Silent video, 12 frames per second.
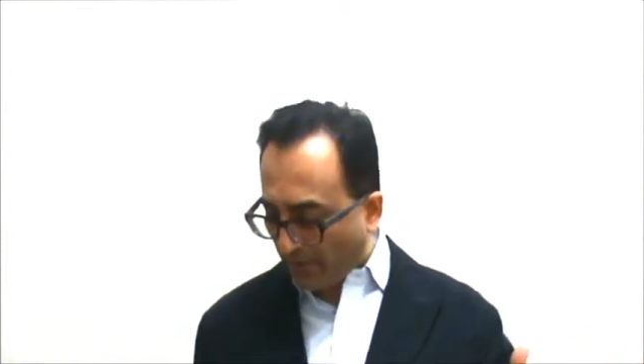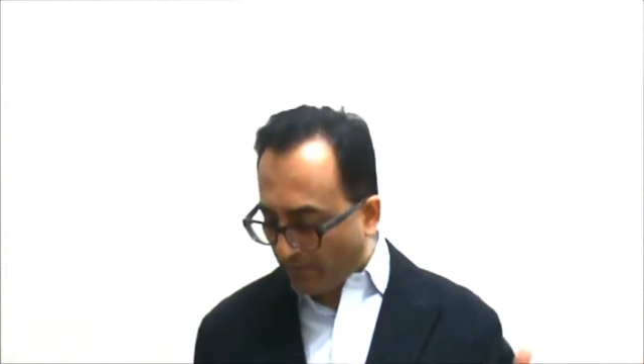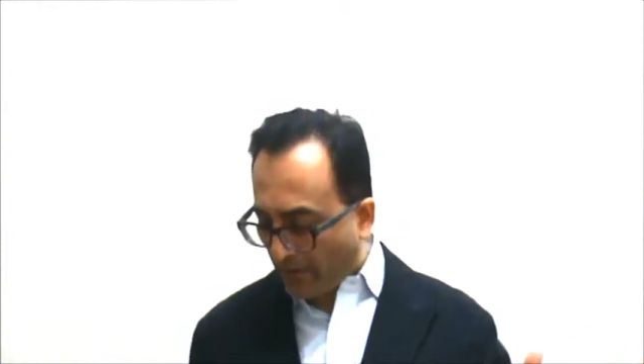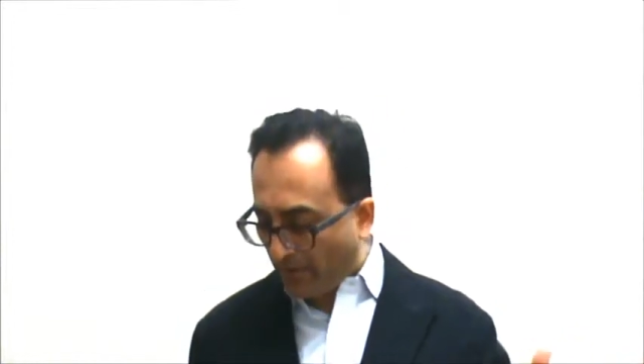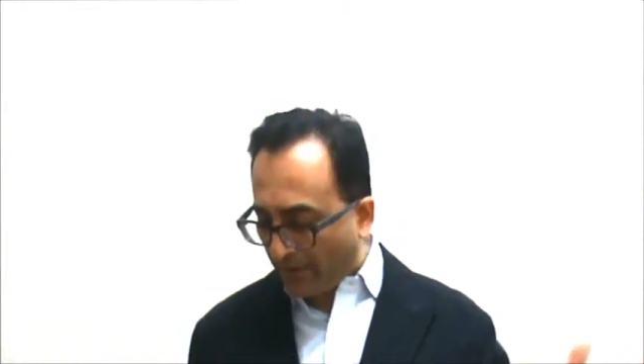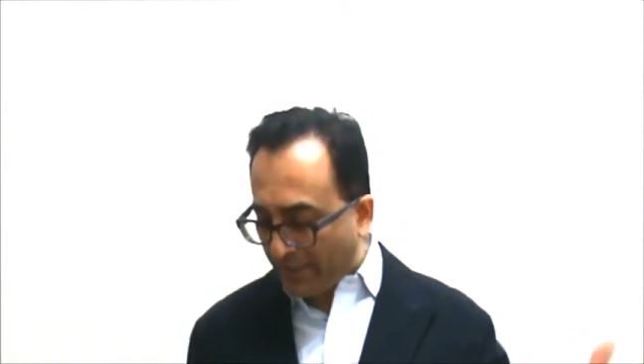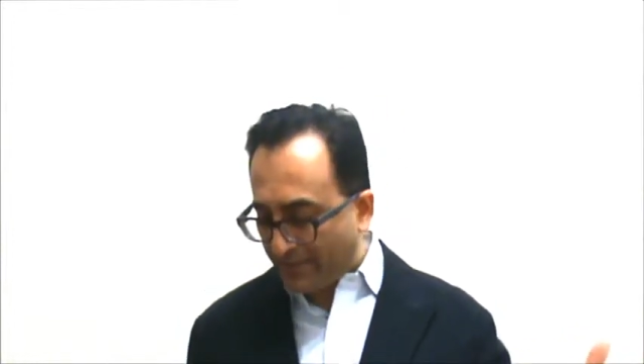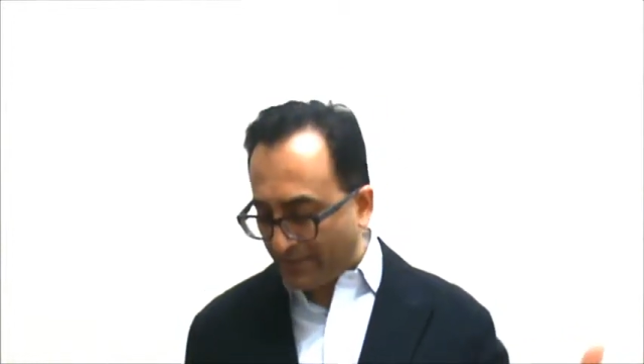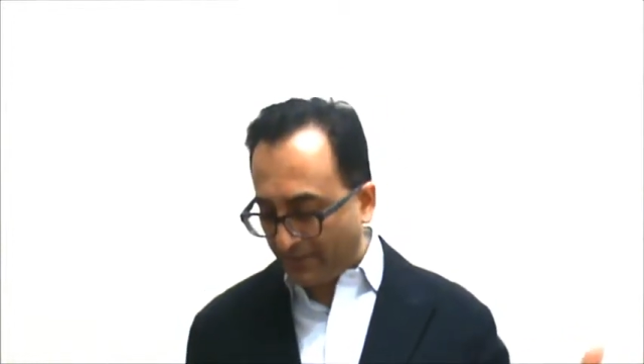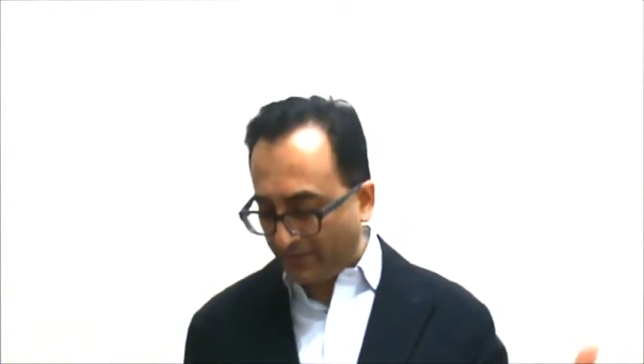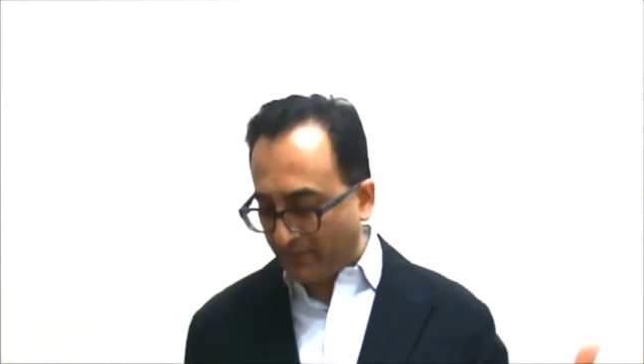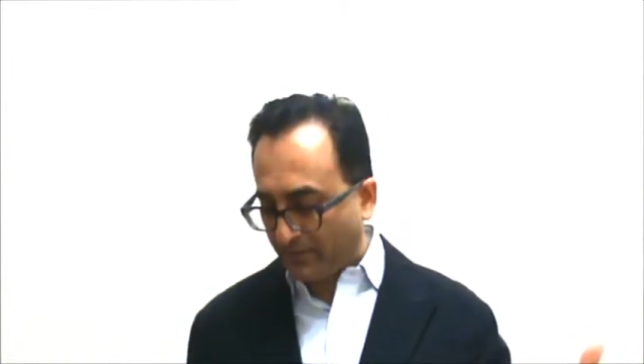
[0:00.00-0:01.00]
different
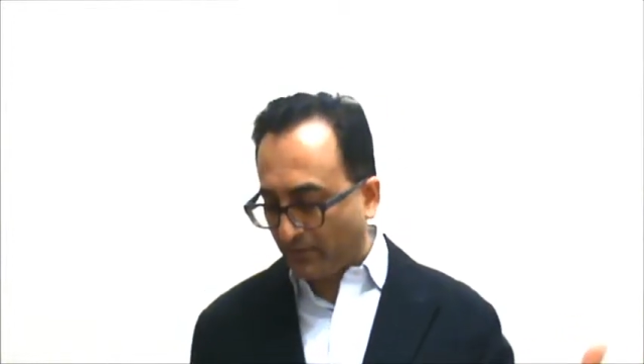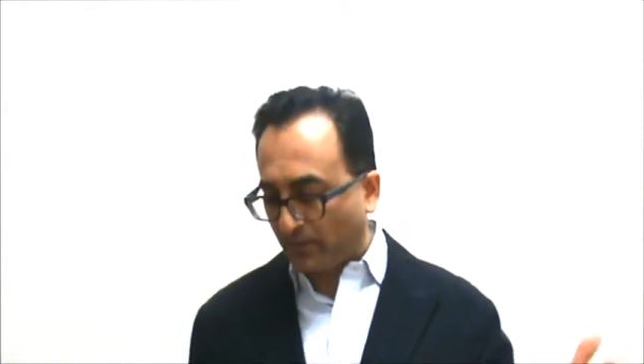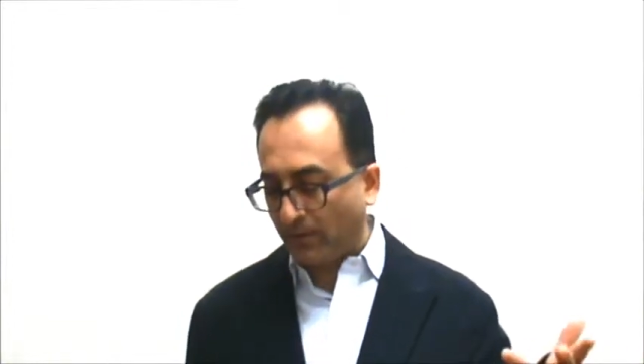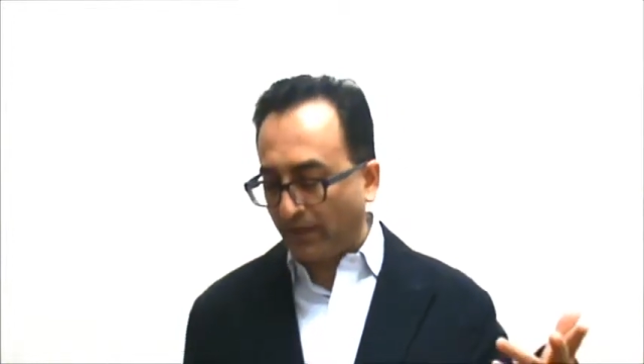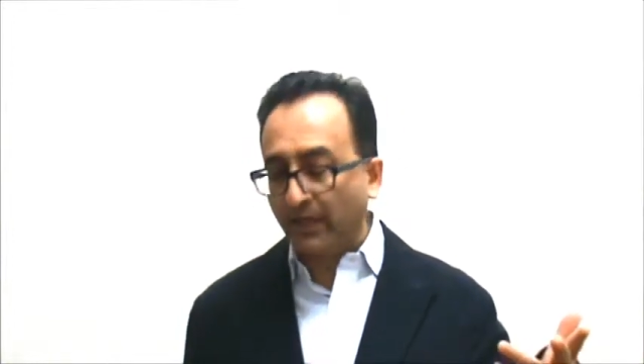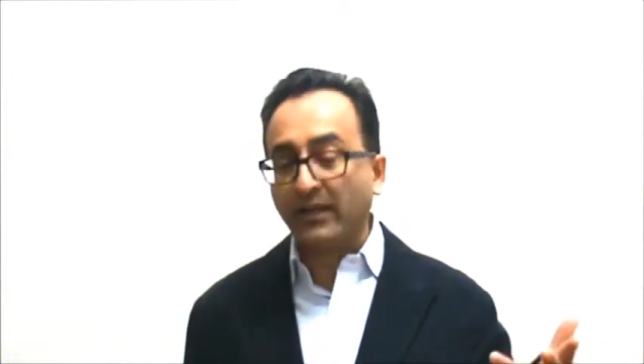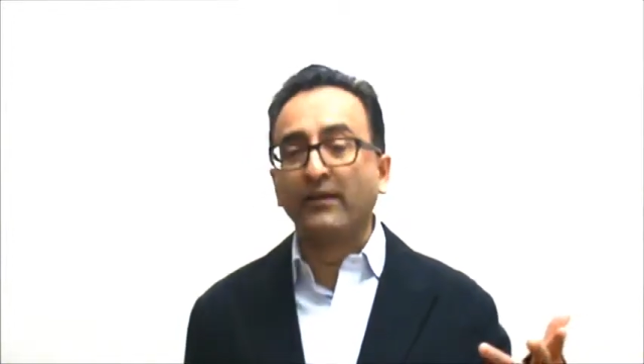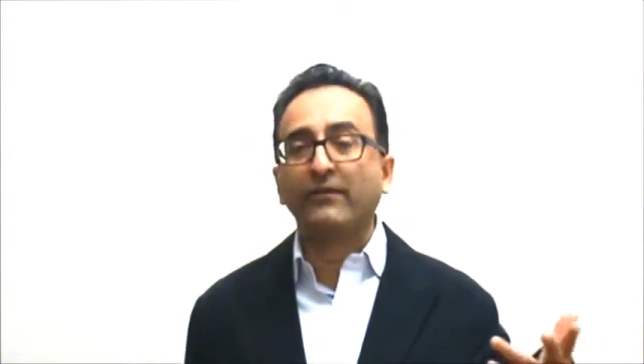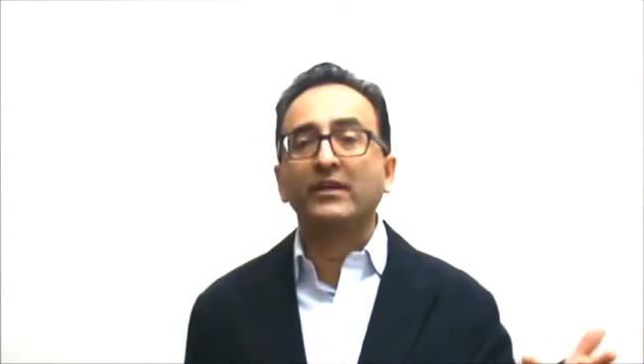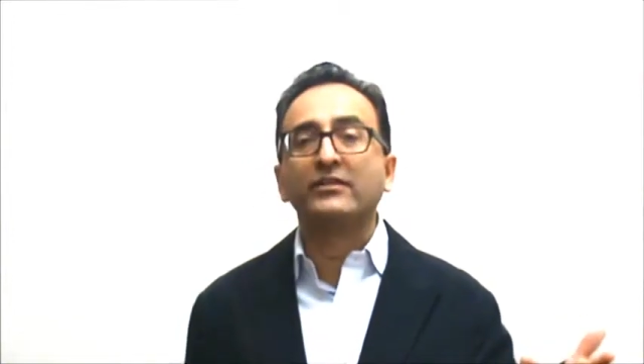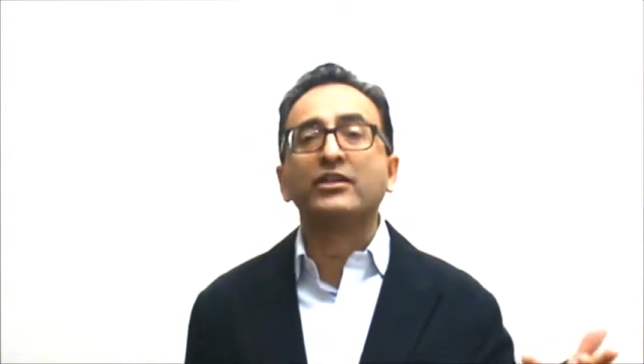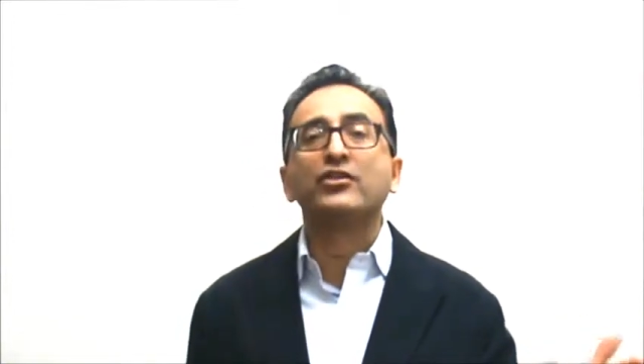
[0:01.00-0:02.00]
reasons or in a
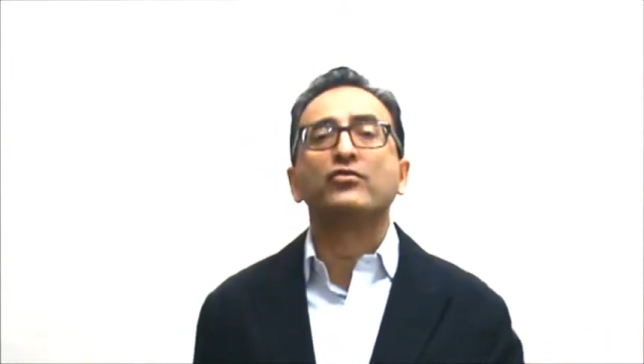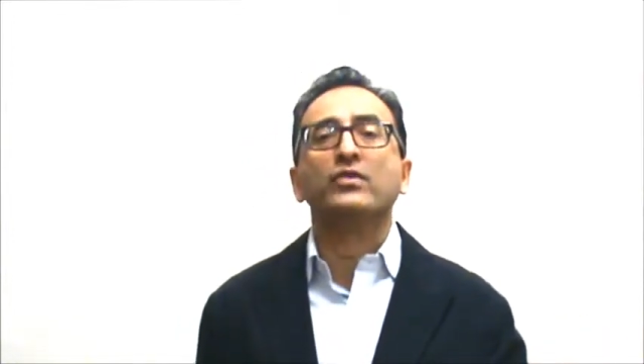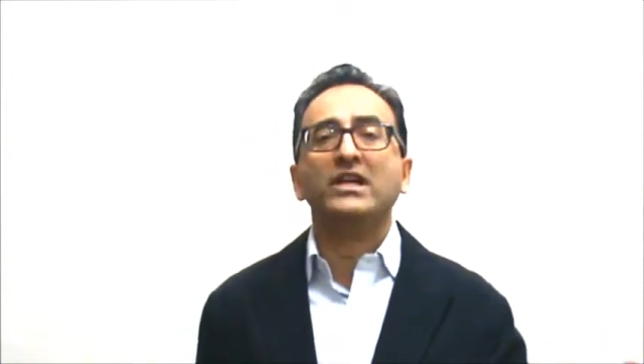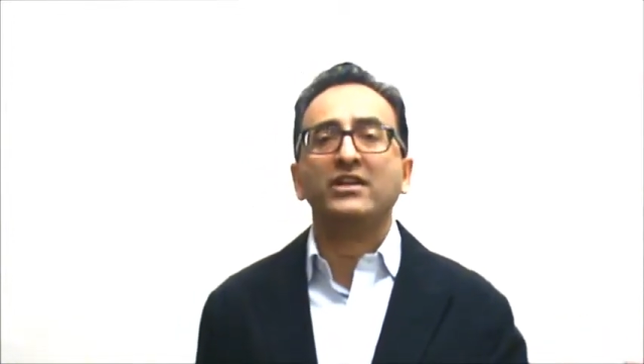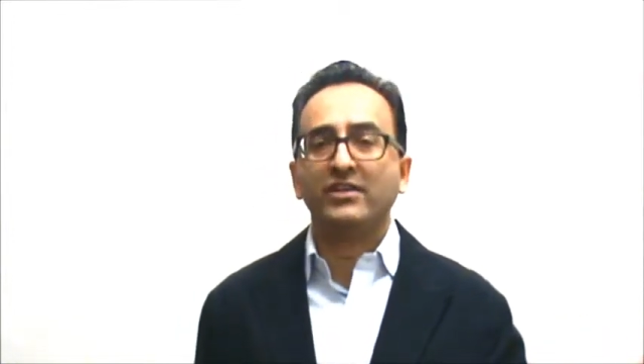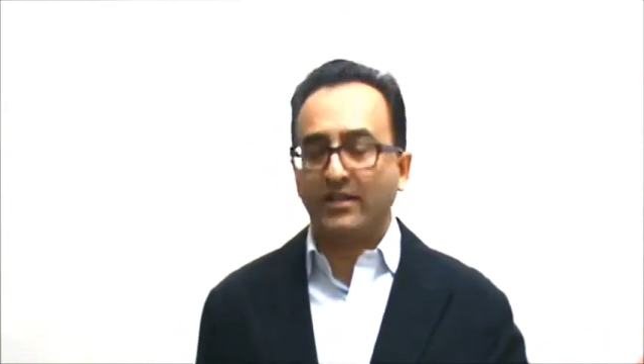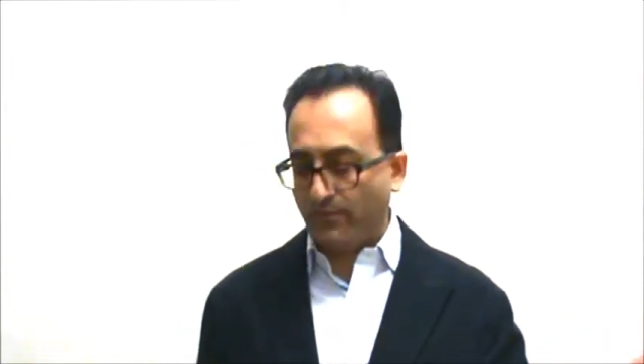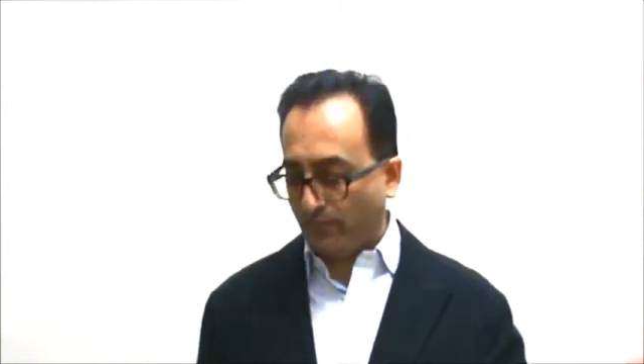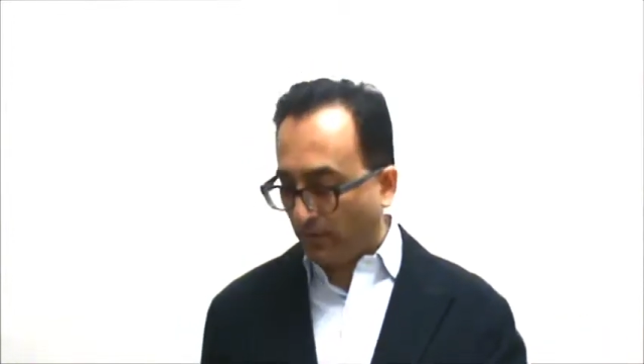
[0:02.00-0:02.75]
different situation.